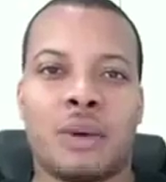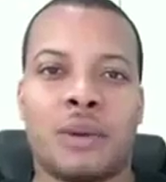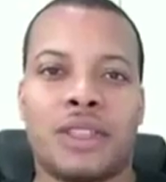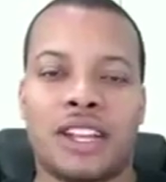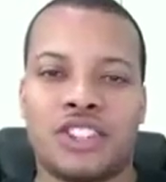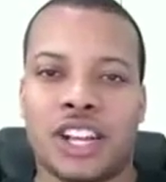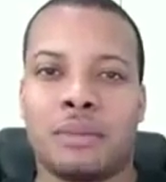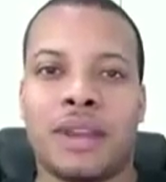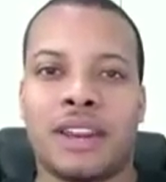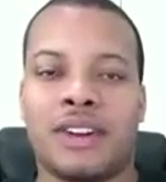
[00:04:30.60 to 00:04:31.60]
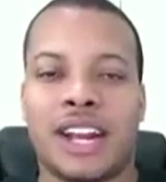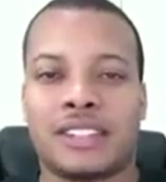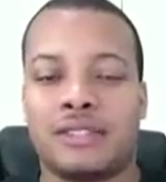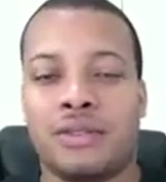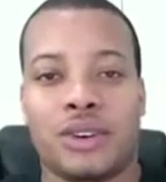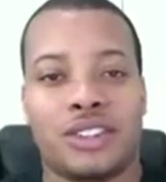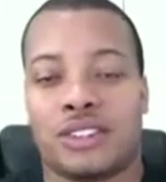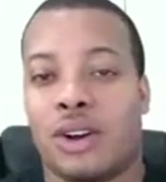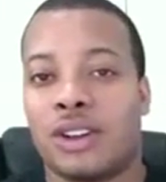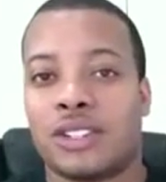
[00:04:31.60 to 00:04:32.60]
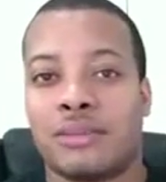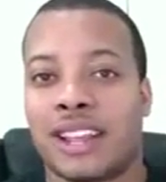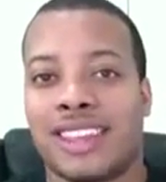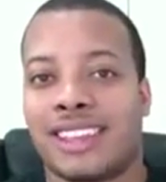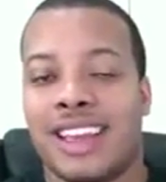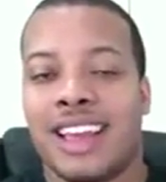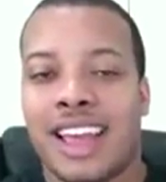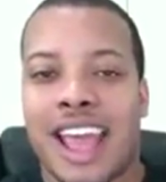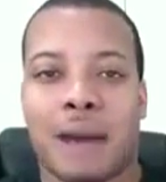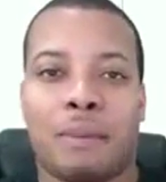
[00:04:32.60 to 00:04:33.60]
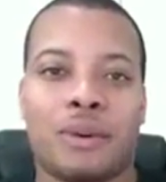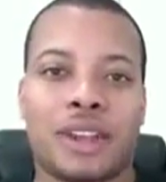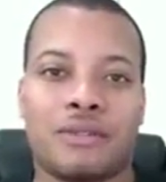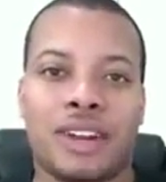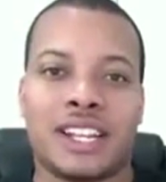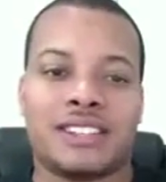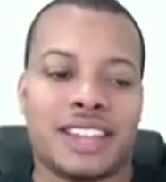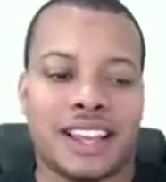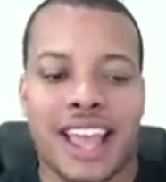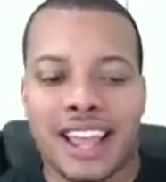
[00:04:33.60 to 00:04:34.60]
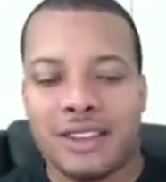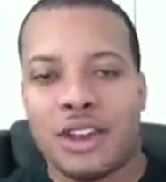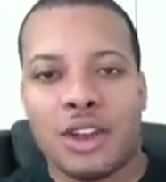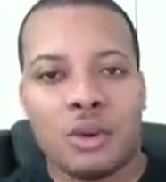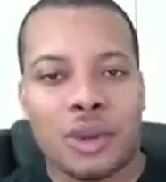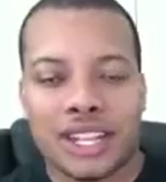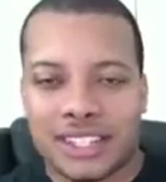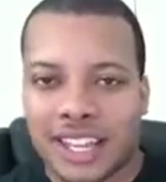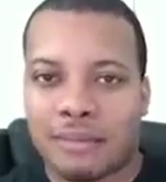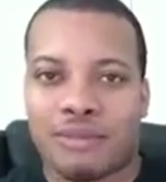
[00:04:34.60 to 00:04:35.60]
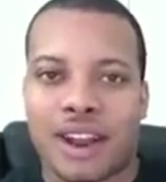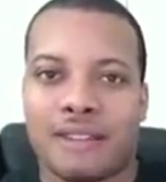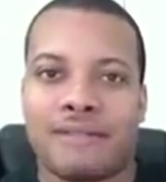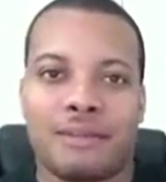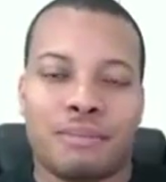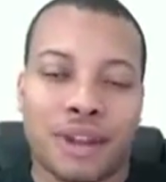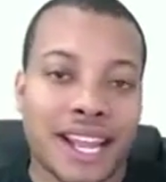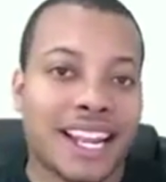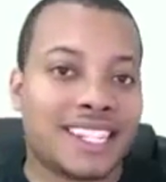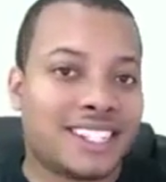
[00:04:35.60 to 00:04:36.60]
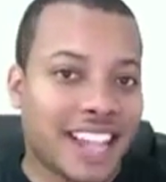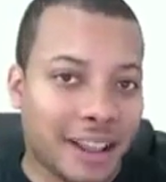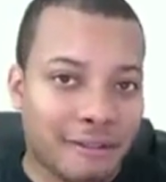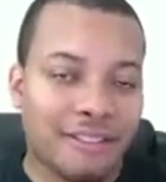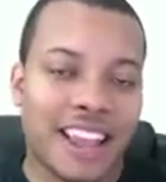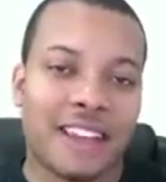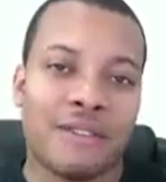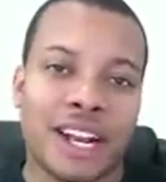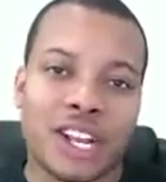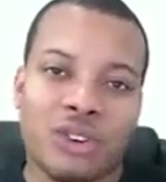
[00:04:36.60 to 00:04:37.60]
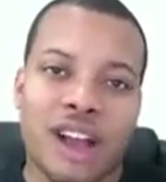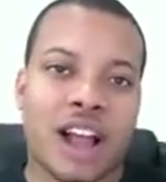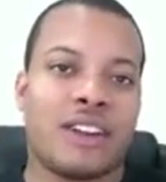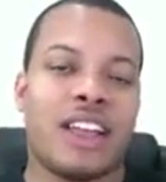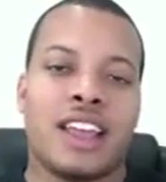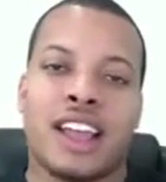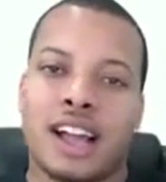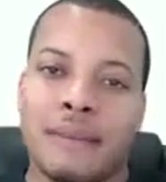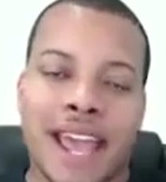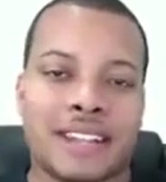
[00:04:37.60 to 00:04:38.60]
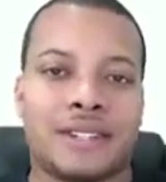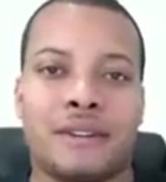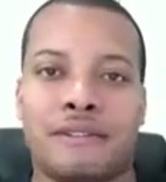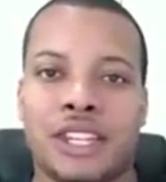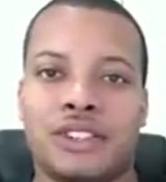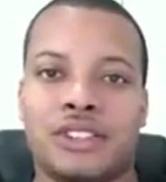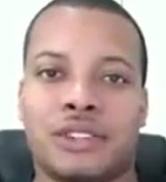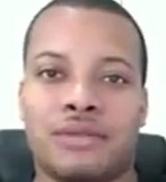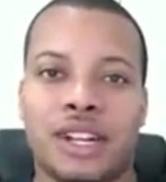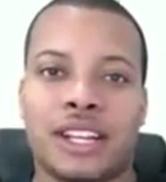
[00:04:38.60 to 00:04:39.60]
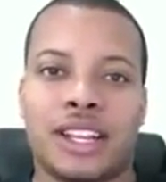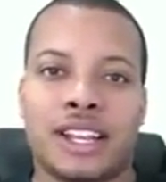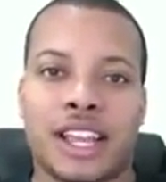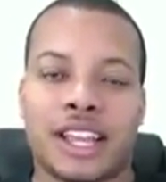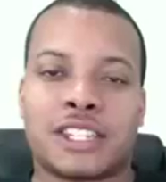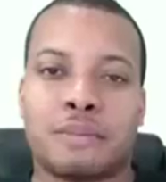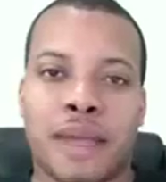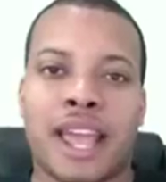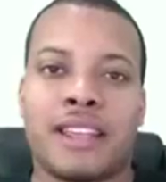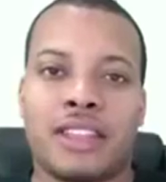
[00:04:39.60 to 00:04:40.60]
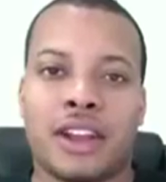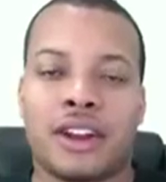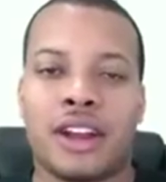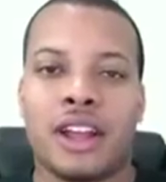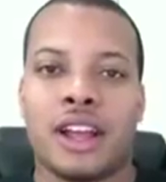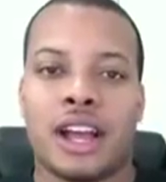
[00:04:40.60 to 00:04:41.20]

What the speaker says: with Jelly Bean on the Nexus 4. It's just awesome. And I think Apple can really say, hey, we can take a break from playing it safe and really go out, add some new features, and really expand their